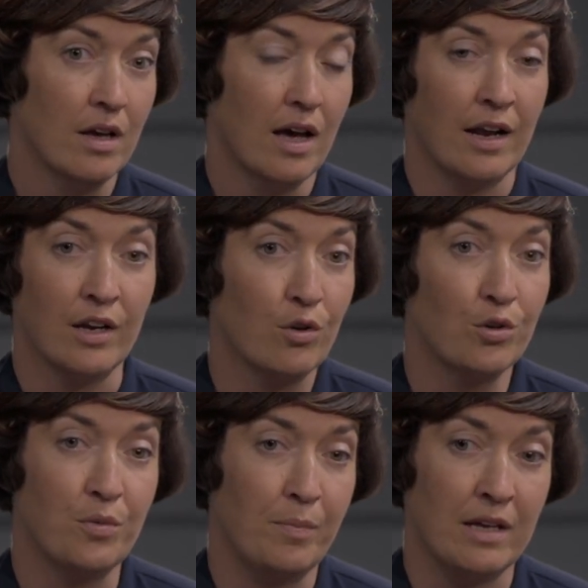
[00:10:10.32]
And it
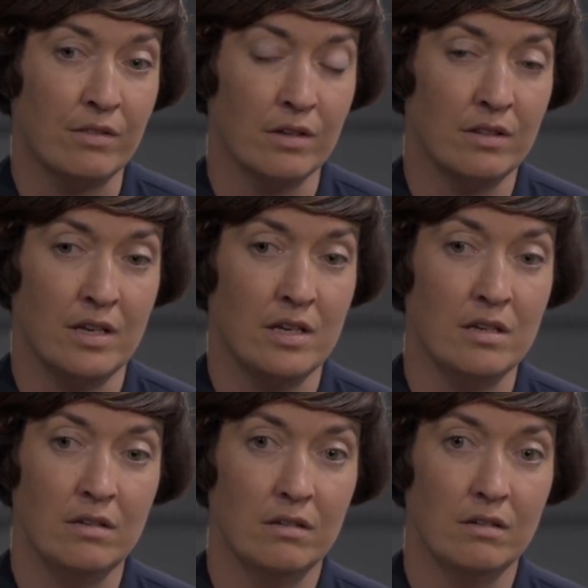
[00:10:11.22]
could be that
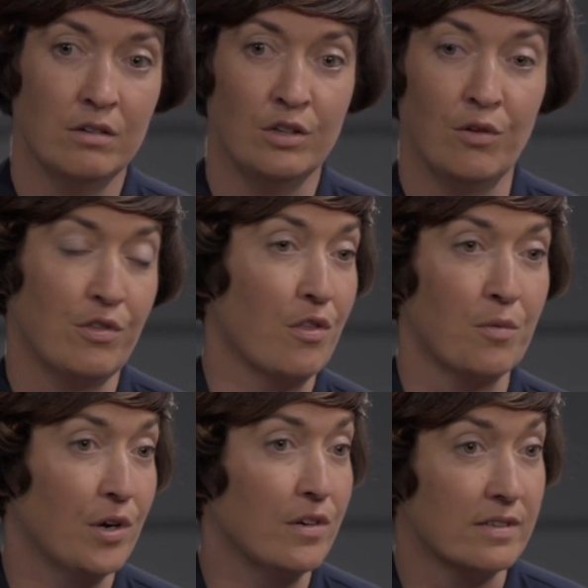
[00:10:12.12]
the other
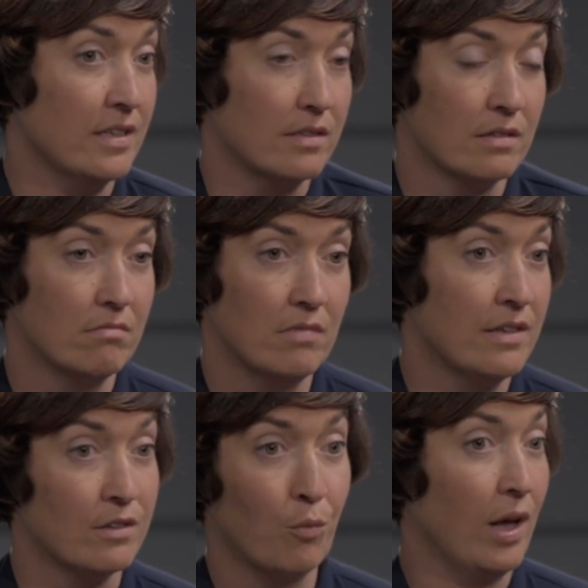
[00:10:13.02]
person
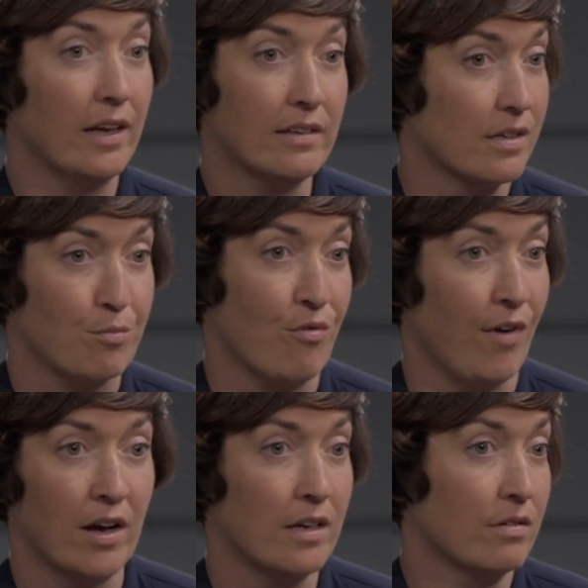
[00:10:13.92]
isn't willing to
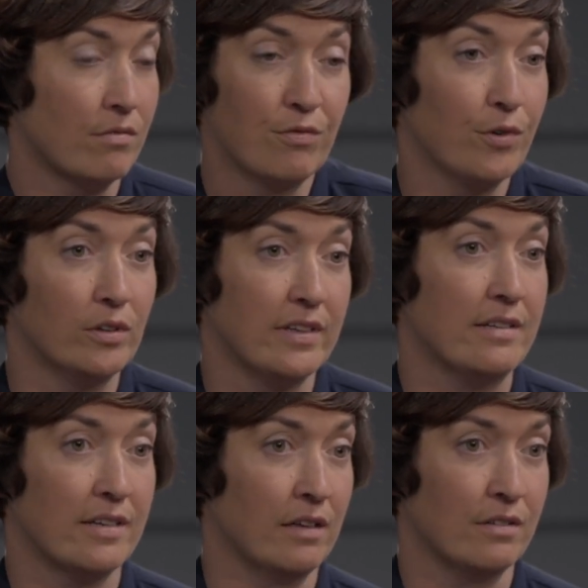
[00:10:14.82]
provide full
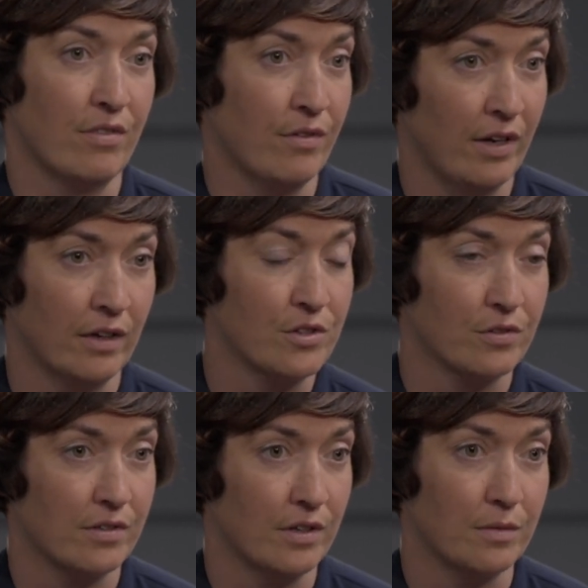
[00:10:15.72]
details of their financial
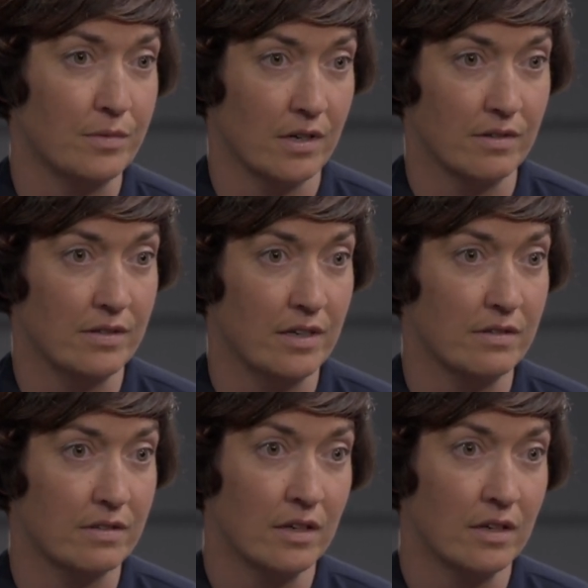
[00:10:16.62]
circumstances.